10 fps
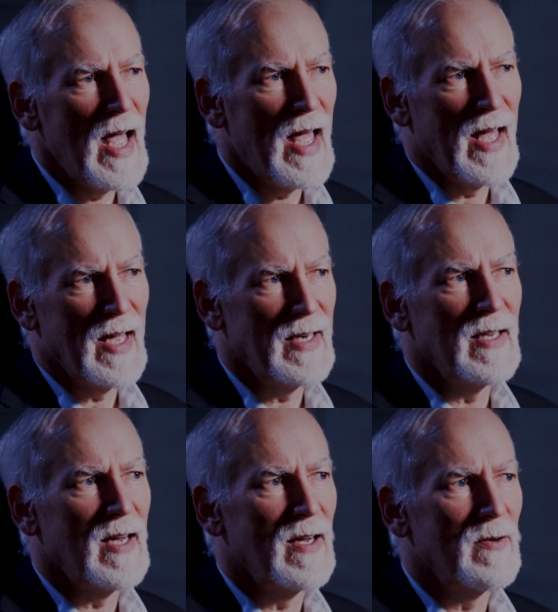and
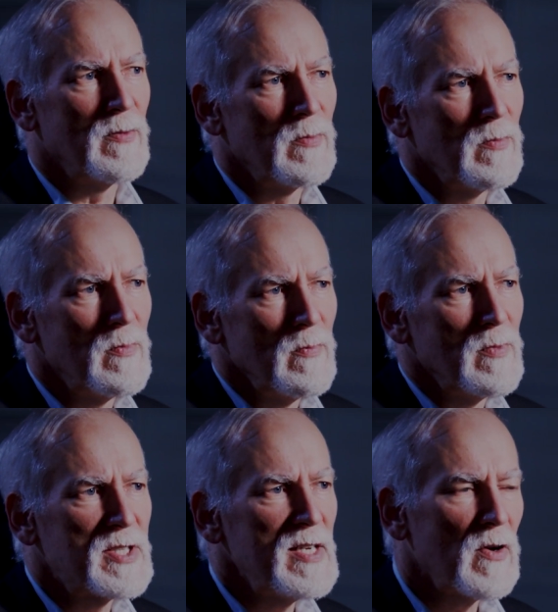uh,
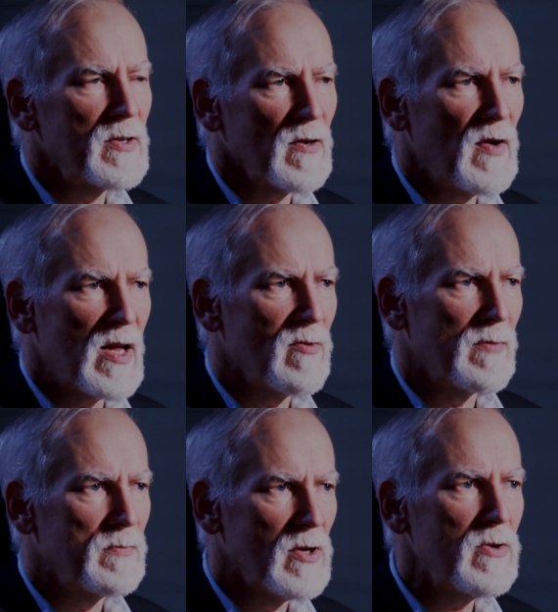receive all your
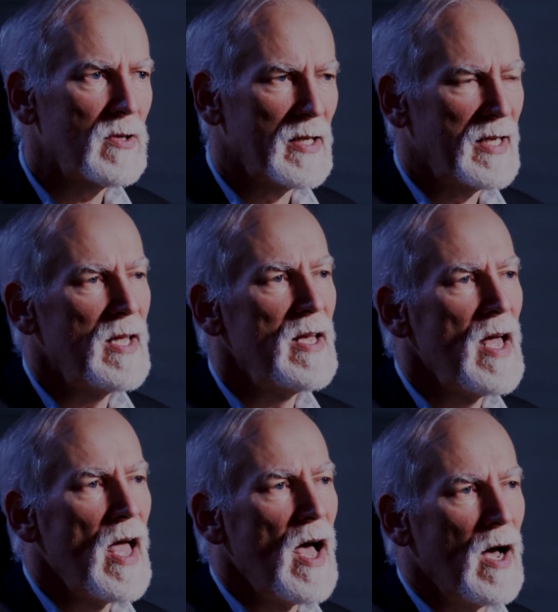follow-up locally.
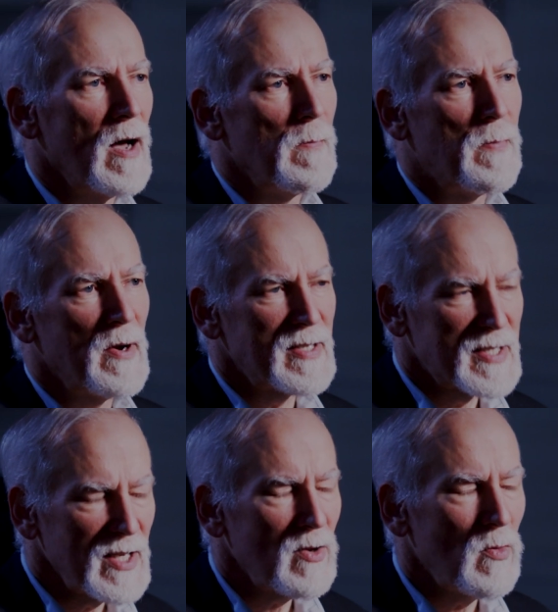Um, but it's
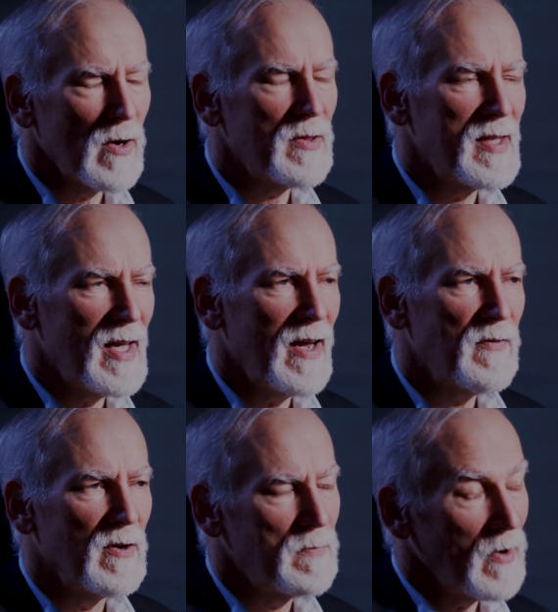still worth the
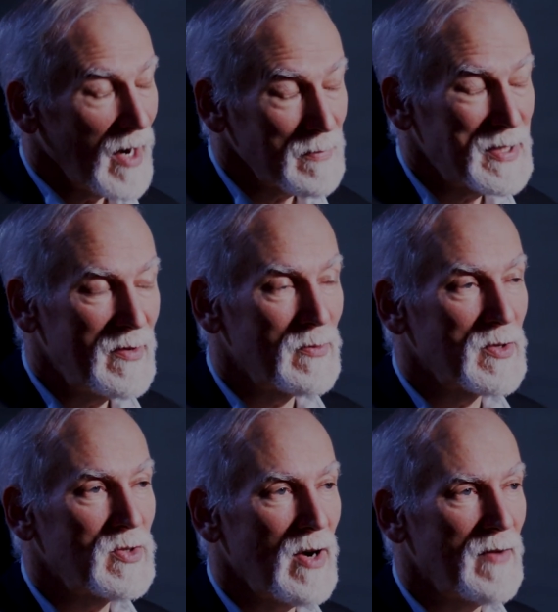effort, perhaps even
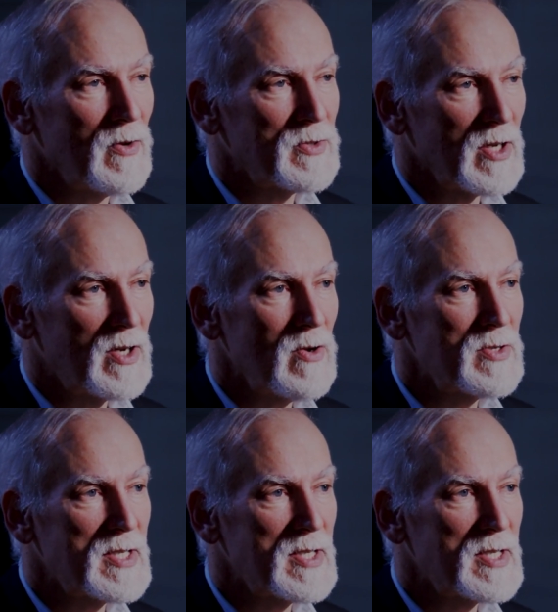with travel, to go